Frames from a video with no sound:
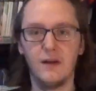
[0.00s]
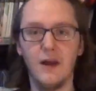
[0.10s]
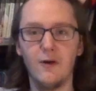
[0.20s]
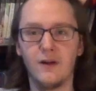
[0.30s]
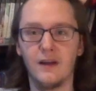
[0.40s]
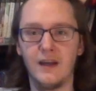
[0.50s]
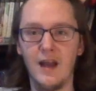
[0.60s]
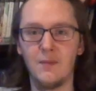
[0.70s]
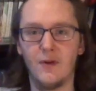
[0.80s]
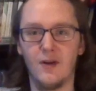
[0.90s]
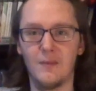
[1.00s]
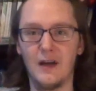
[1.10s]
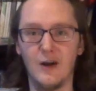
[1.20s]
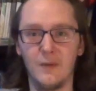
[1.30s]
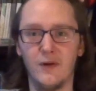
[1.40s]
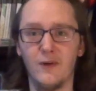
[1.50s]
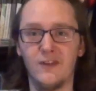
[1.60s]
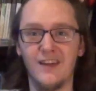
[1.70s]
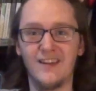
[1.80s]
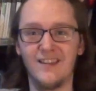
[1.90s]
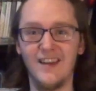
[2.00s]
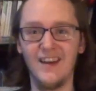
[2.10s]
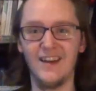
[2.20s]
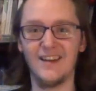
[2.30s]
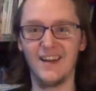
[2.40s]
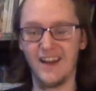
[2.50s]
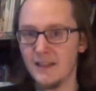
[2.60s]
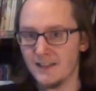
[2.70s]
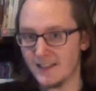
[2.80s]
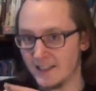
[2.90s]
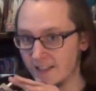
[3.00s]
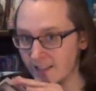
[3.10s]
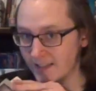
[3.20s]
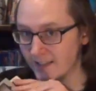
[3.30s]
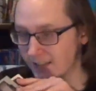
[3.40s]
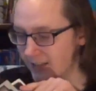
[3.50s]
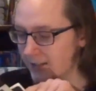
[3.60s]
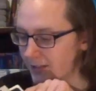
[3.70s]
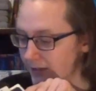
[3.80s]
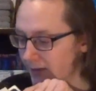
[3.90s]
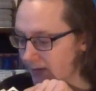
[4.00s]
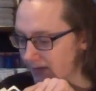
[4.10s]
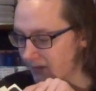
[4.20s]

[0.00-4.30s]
Now I can gamble on my Commodore sixteen! Get in there!